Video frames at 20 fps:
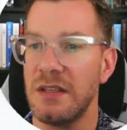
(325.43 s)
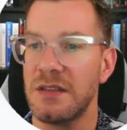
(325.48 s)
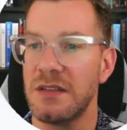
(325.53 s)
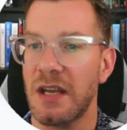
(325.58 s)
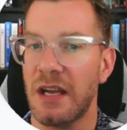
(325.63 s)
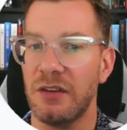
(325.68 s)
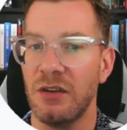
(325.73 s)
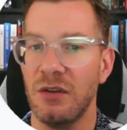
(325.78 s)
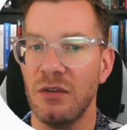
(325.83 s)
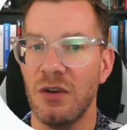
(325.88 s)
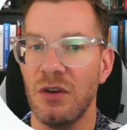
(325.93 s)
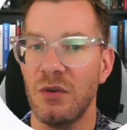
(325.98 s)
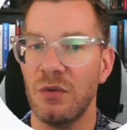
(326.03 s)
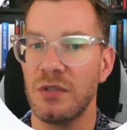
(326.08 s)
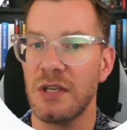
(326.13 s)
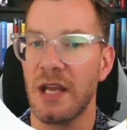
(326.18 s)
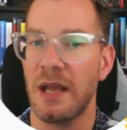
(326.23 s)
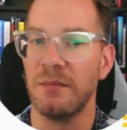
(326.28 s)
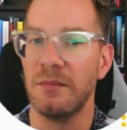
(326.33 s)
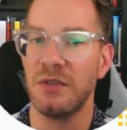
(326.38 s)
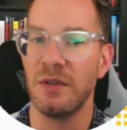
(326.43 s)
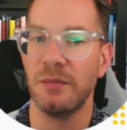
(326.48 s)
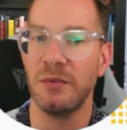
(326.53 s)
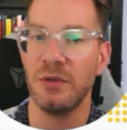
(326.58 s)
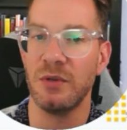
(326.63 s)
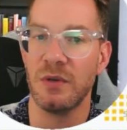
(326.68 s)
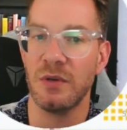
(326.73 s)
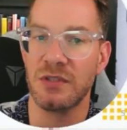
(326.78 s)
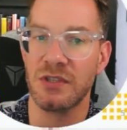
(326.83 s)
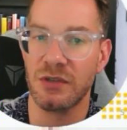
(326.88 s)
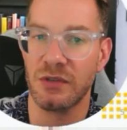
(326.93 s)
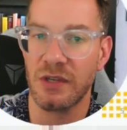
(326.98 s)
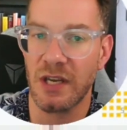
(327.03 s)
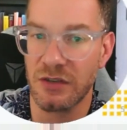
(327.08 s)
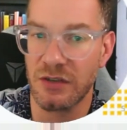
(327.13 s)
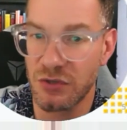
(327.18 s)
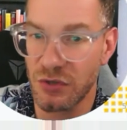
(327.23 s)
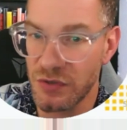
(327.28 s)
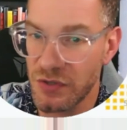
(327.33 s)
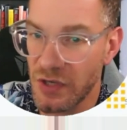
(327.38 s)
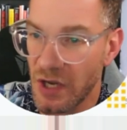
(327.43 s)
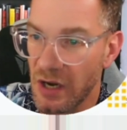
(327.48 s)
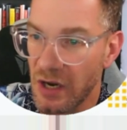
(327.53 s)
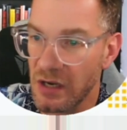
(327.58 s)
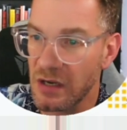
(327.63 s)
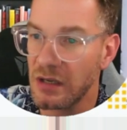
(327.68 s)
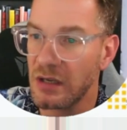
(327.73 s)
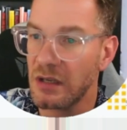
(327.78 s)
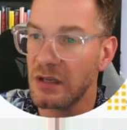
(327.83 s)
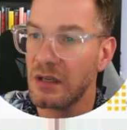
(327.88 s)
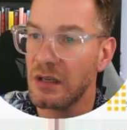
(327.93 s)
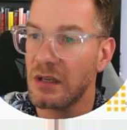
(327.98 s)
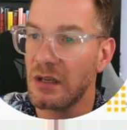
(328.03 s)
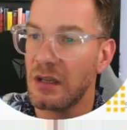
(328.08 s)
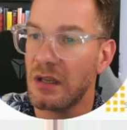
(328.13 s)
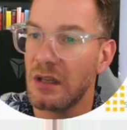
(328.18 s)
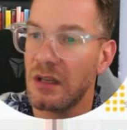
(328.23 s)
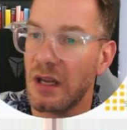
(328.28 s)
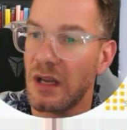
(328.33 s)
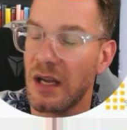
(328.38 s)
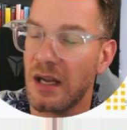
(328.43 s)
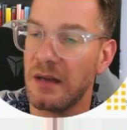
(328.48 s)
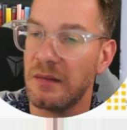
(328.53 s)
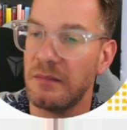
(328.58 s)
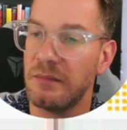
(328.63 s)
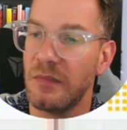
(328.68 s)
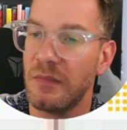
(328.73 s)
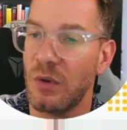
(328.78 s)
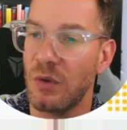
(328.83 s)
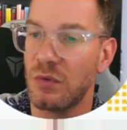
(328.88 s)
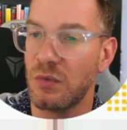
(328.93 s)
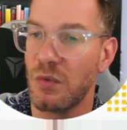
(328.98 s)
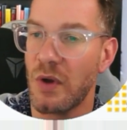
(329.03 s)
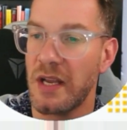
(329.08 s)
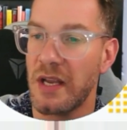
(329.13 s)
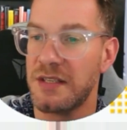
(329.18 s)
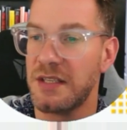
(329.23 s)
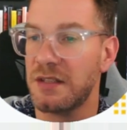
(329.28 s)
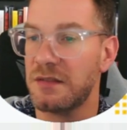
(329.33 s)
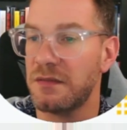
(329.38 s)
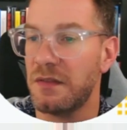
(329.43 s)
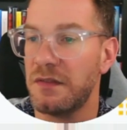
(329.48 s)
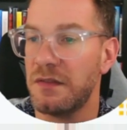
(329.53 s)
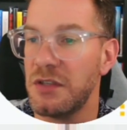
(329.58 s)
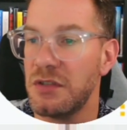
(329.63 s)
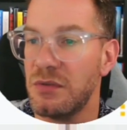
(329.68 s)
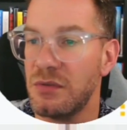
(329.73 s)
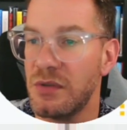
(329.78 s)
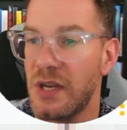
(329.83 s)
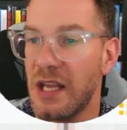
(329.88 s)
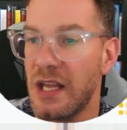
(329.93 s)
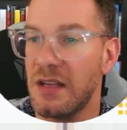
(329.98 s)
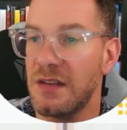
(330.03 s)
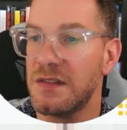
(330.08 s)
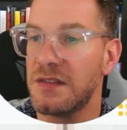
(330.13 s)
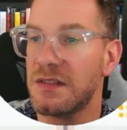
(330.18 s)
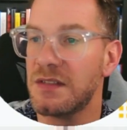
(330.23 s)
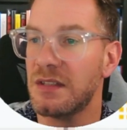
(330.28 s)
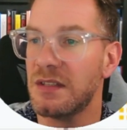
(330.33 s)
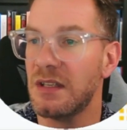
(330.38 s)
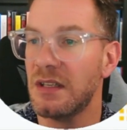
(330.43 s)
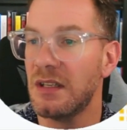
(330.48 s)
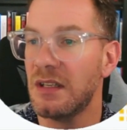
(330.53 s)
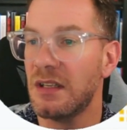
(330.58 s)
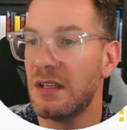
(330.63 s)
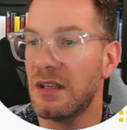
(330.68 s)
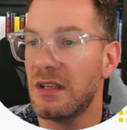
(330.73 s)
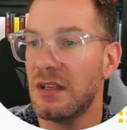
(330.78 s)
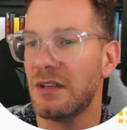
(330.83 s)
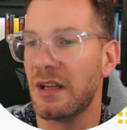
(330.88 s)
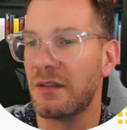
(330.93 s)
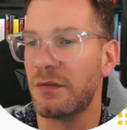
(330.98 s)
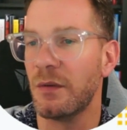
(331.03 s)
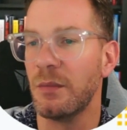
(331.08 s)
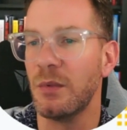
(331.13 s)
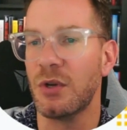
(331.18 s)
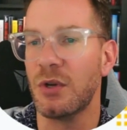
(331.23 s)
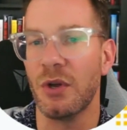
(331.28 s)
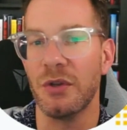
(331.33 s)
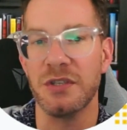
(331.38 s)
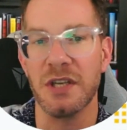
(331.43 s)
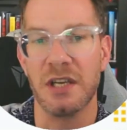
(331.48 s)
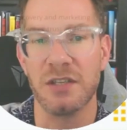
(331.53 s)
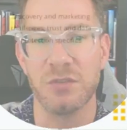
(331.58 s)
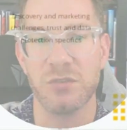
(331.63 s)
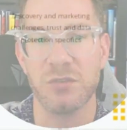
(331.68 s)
I don't know what MWS credentials are, or why it takes 52 days. From the context of